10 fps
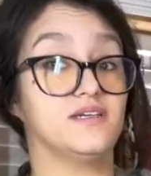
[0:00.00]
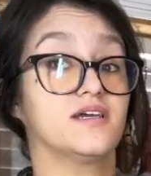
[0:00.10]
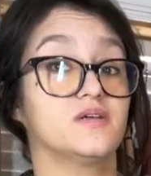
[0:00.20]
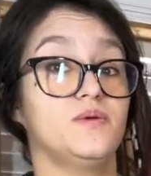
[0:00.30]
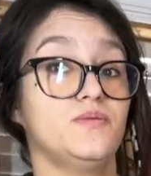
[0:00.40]
I
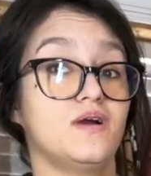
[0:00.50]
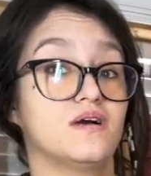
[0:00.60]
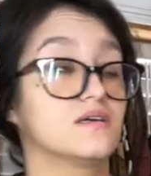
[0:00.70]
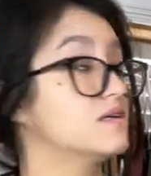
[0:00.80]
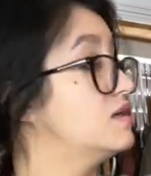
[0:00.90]
could be
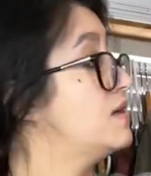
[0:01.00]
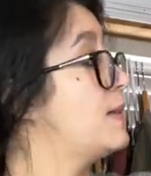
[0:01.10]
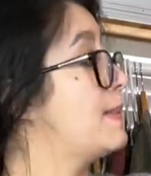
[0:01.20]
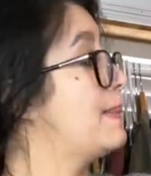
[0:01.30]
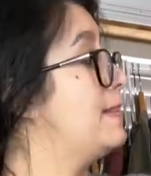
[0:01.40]
wrong.
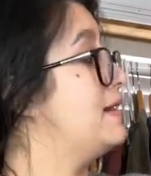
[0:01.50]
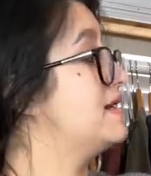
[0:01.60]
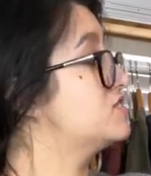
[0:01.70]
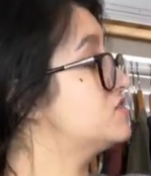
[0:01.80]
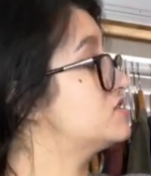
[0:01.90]

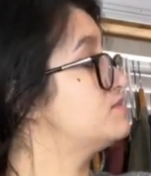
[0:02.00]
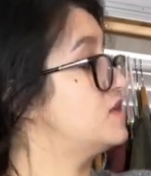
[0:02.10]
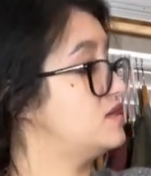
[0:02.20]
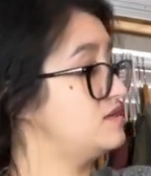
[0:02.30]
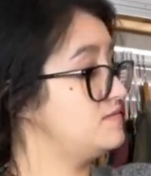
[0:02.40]
Extra
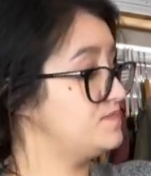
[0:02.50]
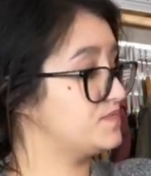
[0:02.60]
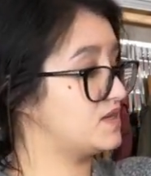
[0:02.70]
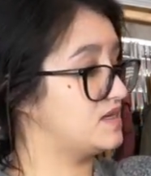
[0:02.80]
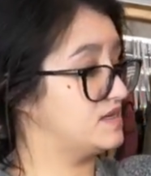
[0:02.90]
small
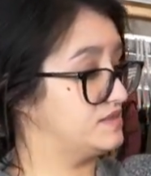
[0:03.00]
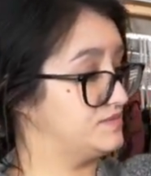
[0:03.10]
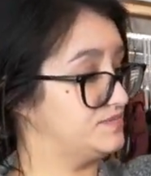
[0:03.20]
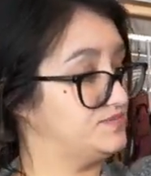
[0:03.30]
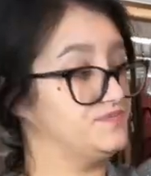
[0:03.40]

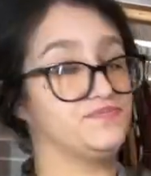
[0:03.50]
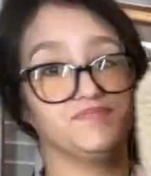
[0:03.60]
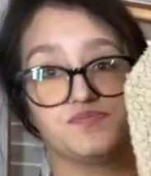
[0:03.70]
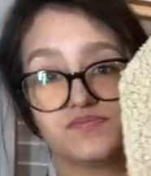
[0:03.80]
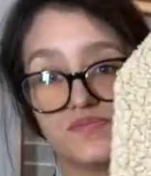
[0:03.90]
um,
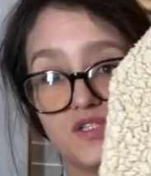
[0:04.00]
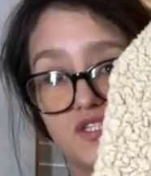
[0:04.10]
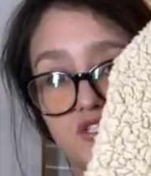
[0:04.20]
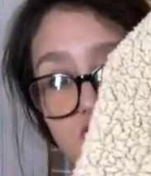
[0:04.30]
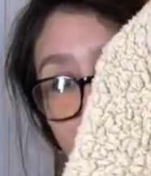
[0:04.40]

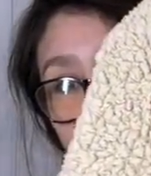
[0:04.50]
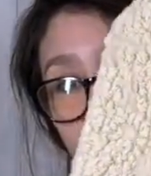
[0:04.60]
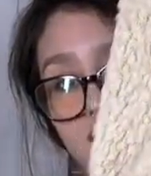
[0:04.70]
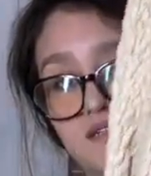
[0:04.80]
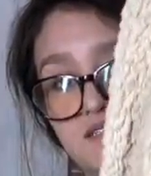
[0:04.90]

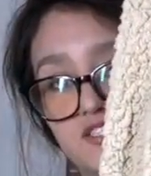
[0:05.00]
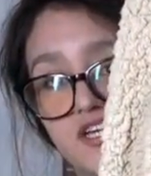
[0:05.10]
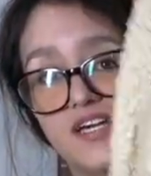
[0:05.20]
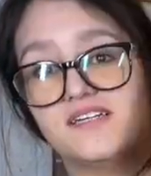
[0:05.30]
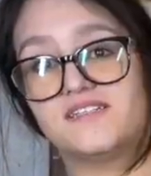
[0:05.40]
Sherpa
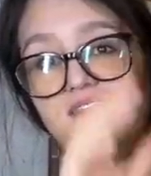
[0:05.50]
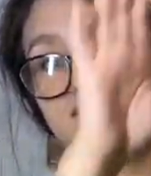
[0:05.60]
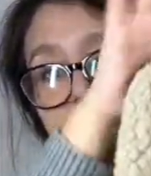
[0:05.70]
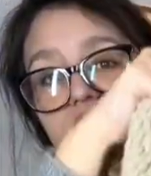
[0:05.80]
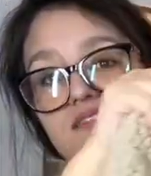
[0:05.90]
jacket.
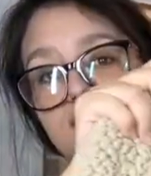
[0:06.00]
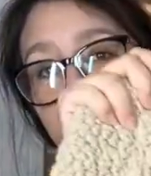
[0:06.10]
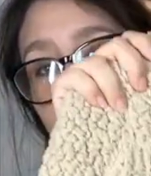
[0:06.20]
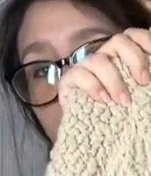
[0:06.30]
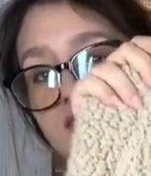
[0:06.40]

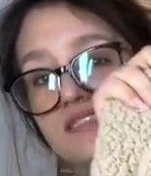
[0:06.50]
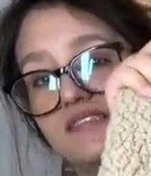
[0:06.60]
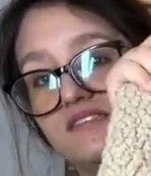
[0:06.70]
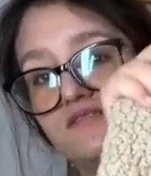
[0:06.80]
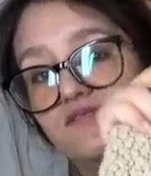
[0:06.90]

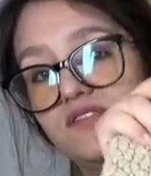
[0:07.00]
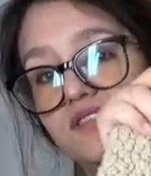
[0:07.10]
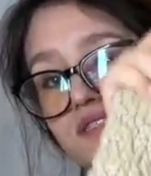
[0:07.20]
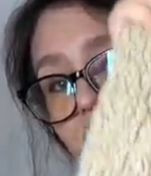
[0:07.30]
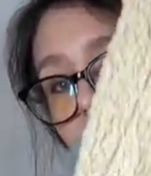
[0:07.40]
This full
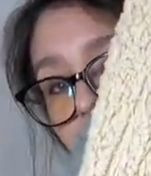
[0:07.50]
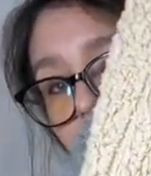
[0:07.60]
zip up.